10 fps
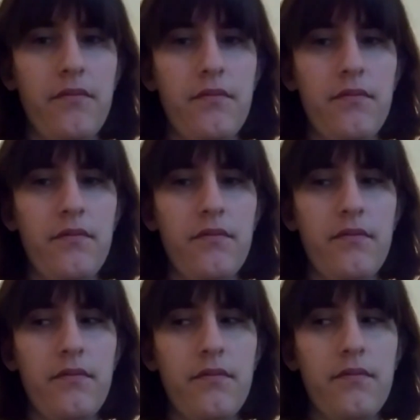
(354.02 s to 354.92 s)

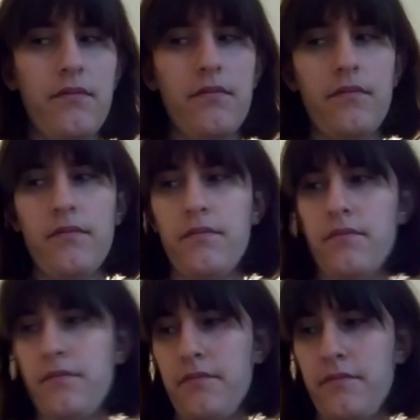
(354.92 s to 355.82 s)

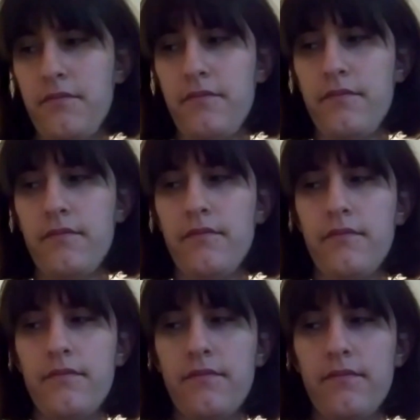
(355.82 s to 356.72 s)

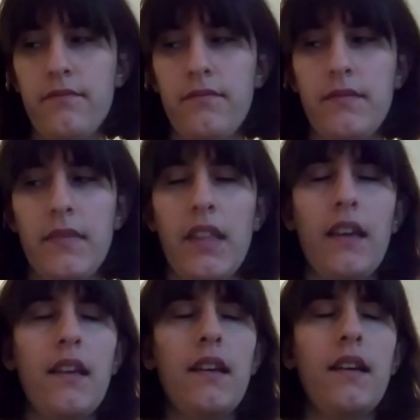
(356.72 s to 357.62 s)

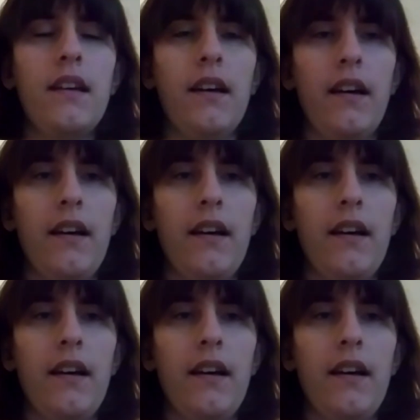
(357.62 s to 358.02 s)
(silence)